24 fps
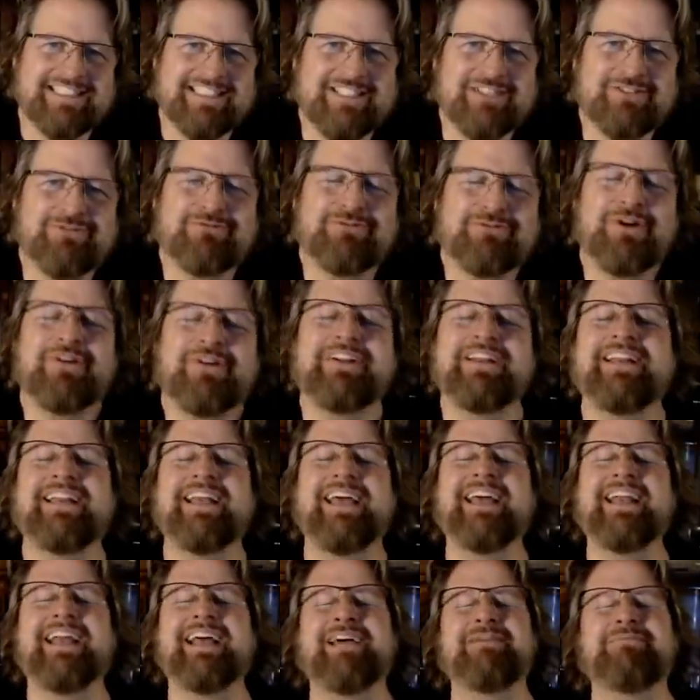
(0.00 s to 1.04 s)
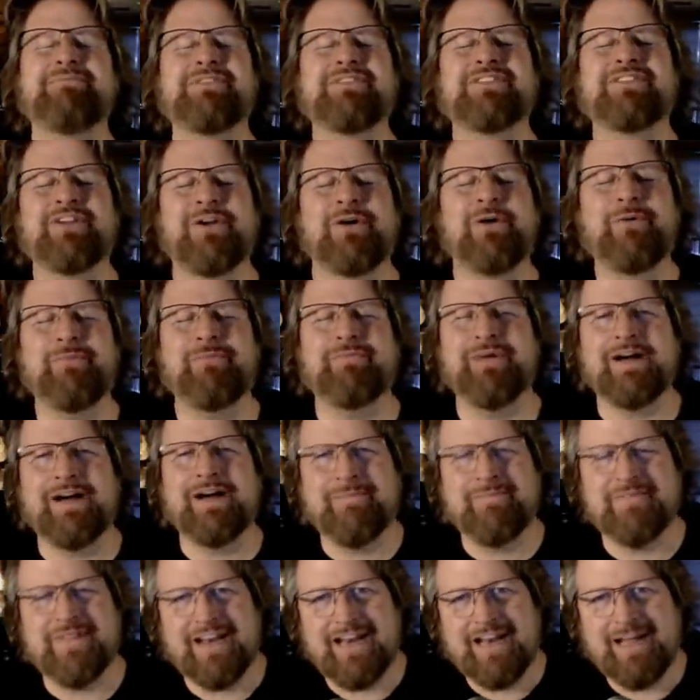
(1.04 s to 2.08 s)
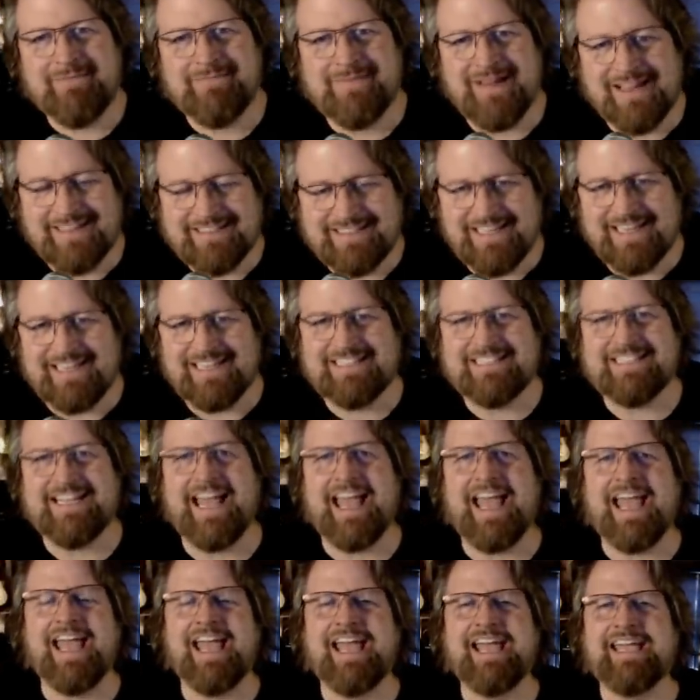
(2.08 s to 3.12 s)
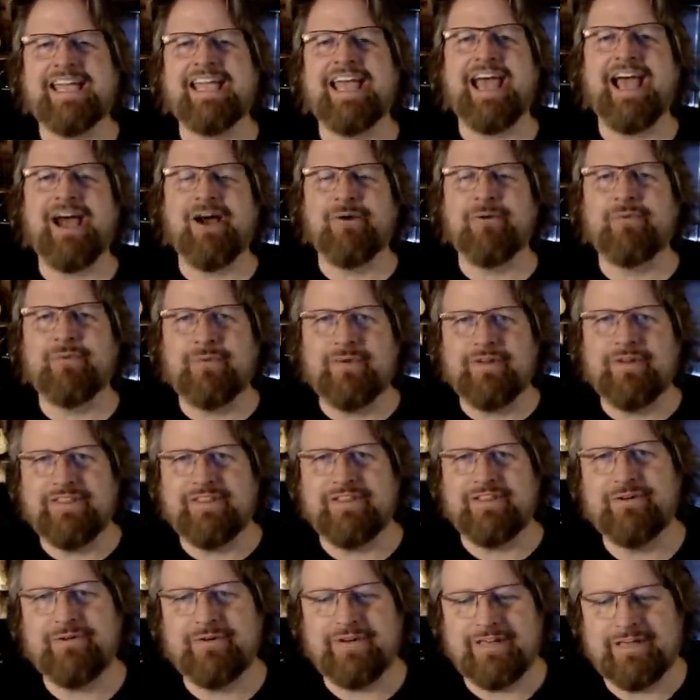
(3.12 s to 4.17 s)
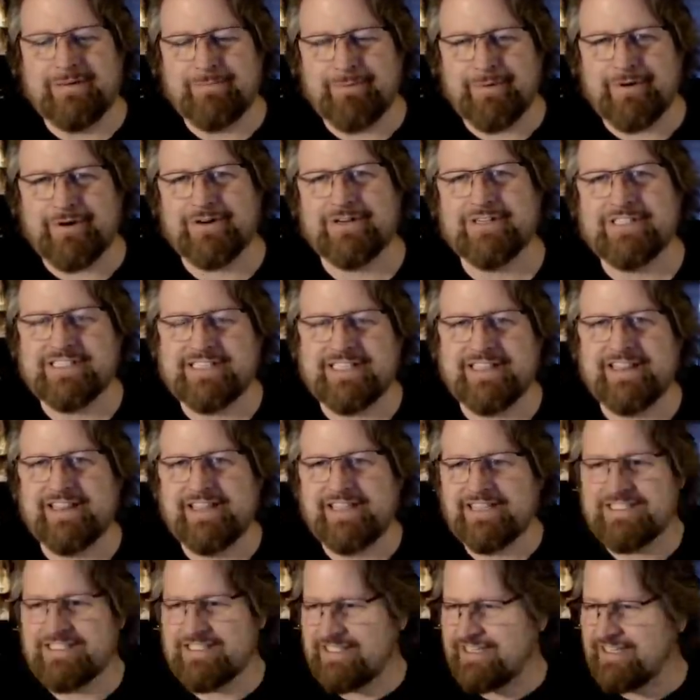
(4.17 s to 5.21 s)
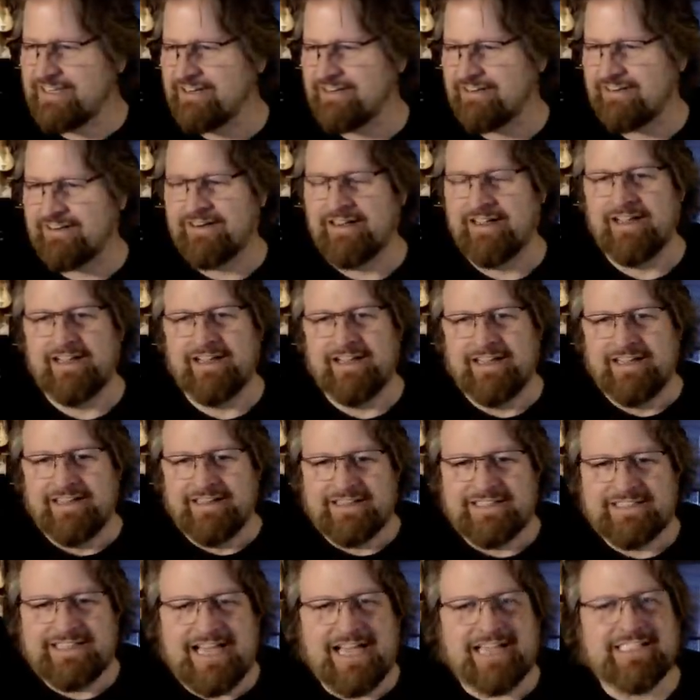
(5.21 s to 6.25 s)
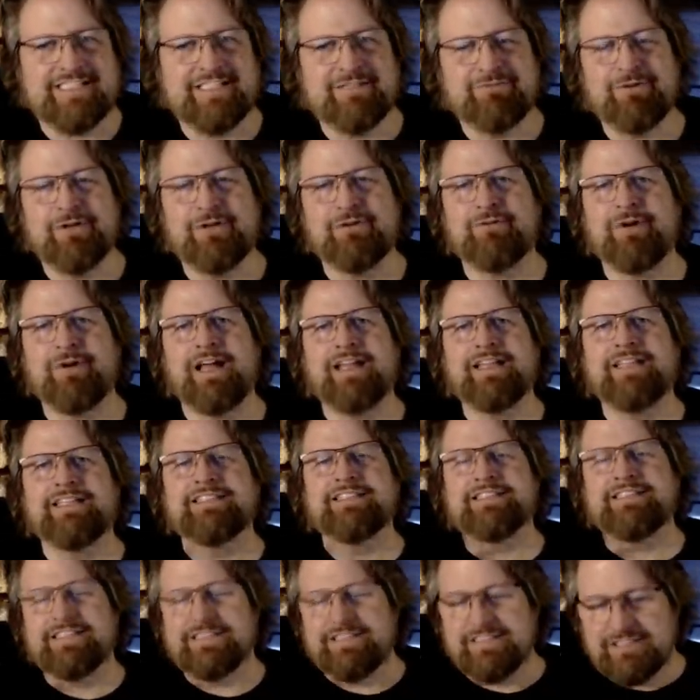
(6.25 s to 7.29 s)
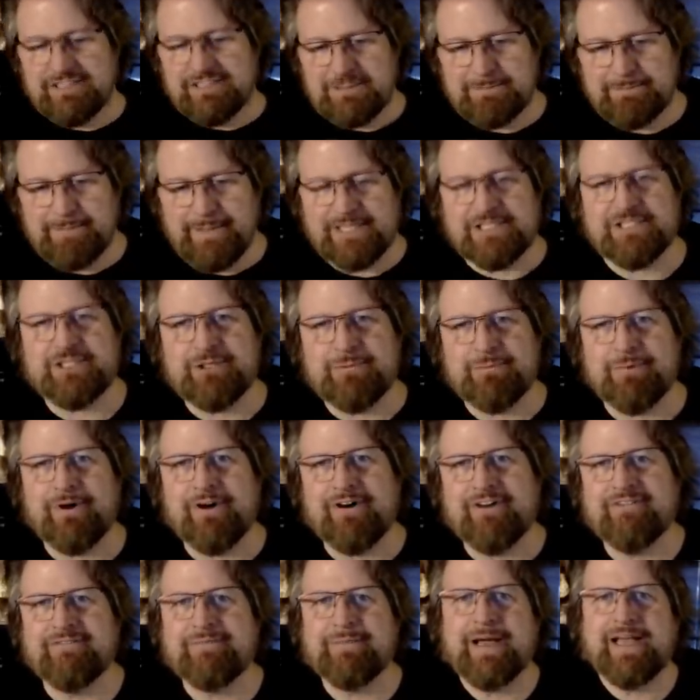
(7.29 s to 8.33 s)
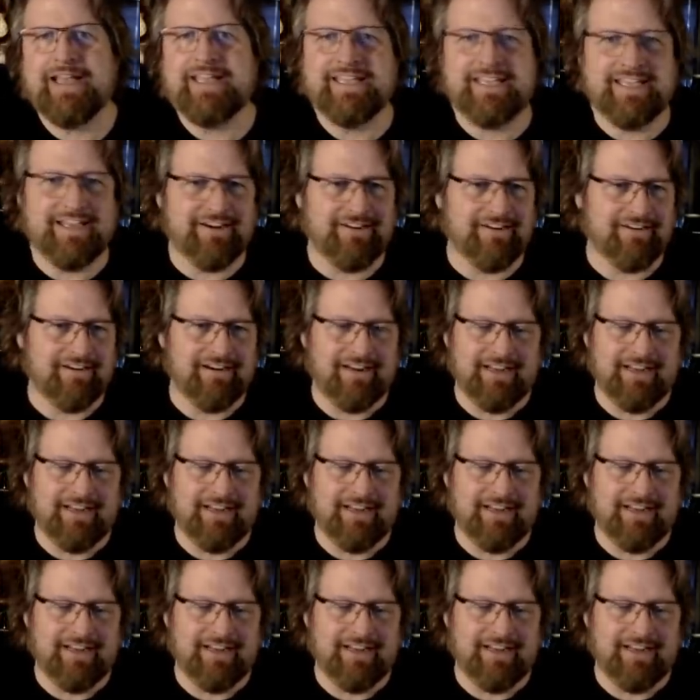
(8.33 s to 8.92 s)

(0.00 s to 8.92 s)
is Ronan, and I'm so bummed that I'm not getting to hang out with you in person this year. The Taxi Road Rally is such a special part of my year.